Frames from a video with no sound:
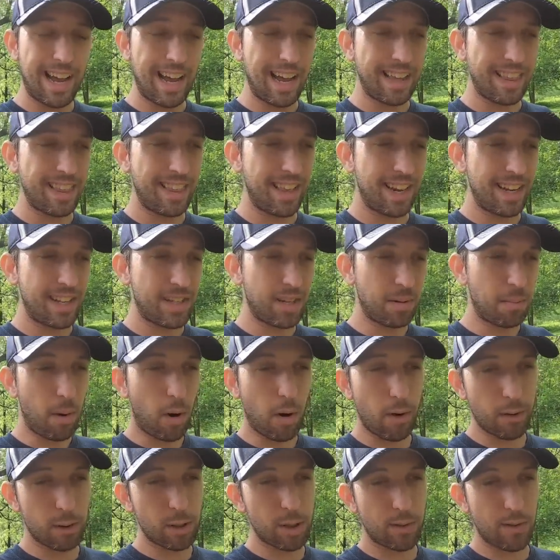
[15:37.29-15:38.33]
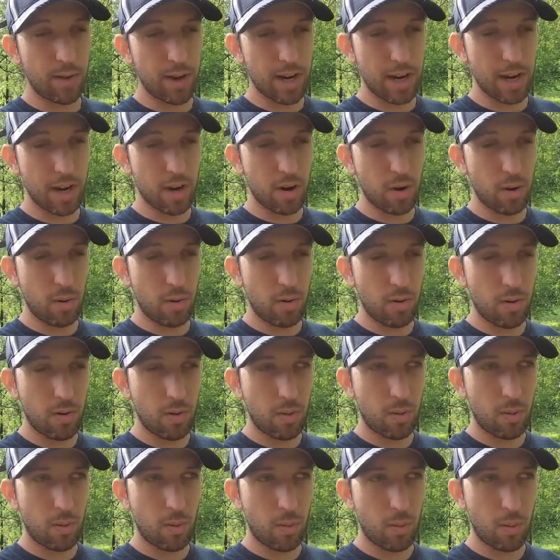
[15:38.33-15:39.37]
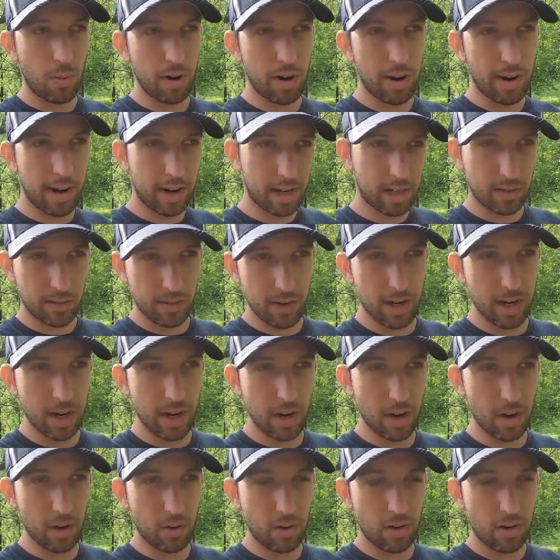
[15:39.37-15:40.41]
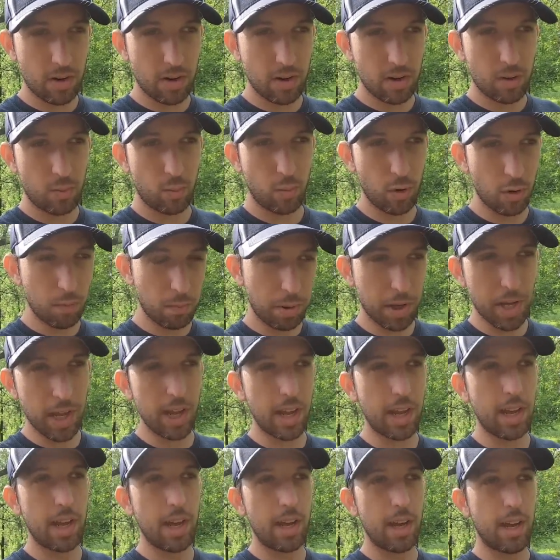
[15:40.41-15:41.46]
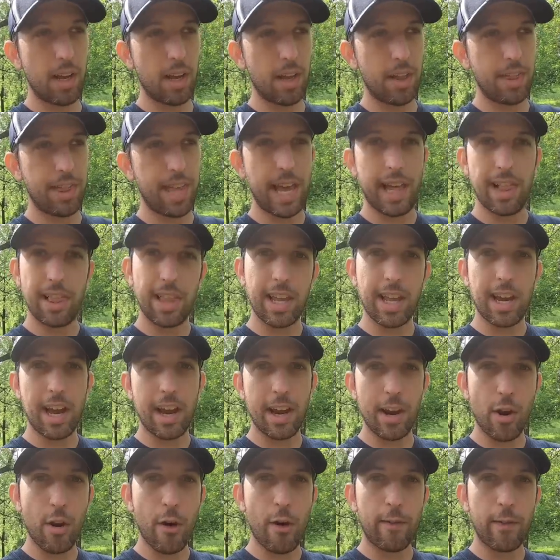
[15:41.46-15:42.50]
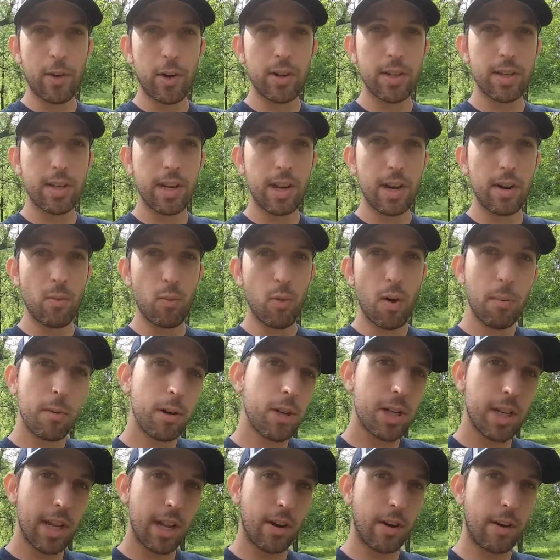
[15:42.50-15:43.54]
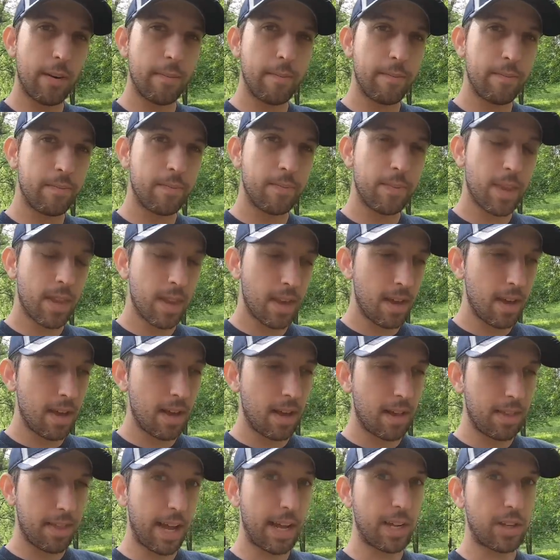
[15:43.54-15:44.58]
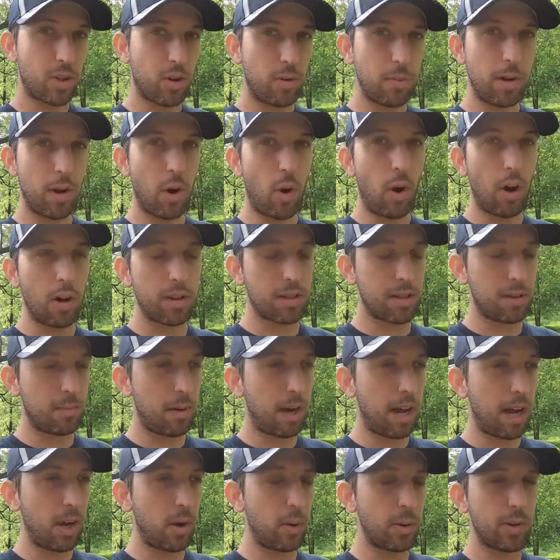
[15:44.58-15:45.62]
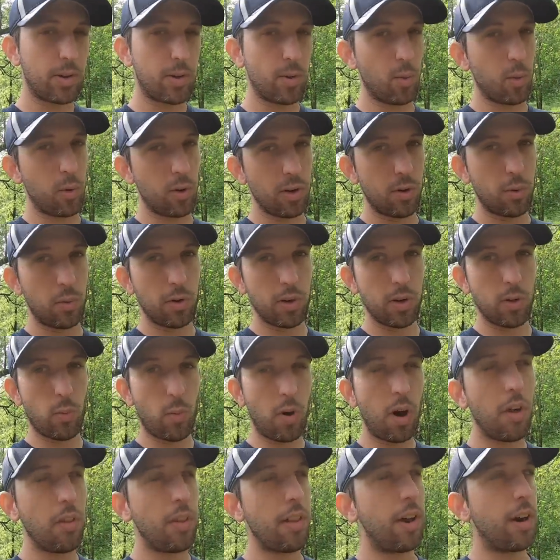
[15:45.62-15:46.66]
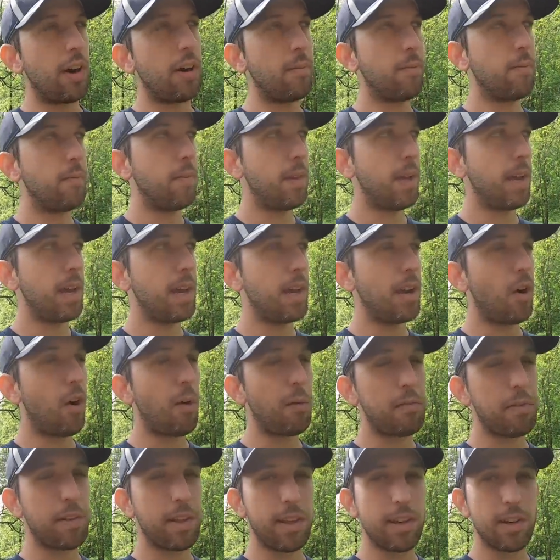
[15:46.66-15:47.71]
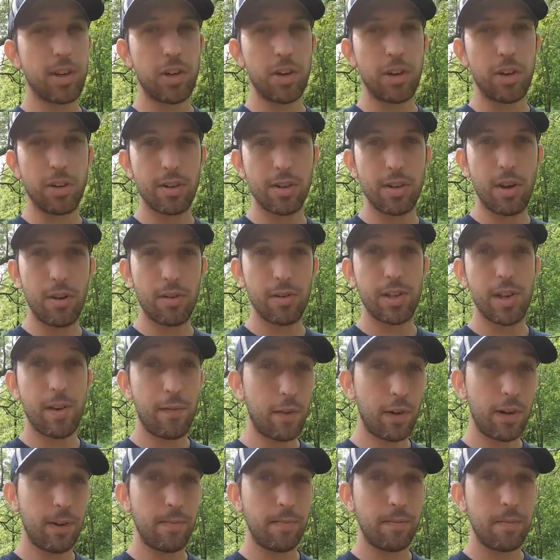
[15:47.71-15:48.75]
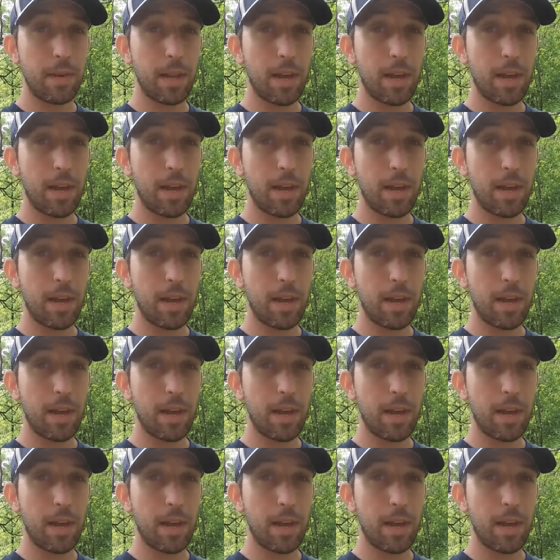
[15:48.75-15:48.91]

I think tomorrow's video, or the next video, will be that Lehigh University rummage sale. That's going to be awesome. I always do really, really well there. And hopefully this year is no different.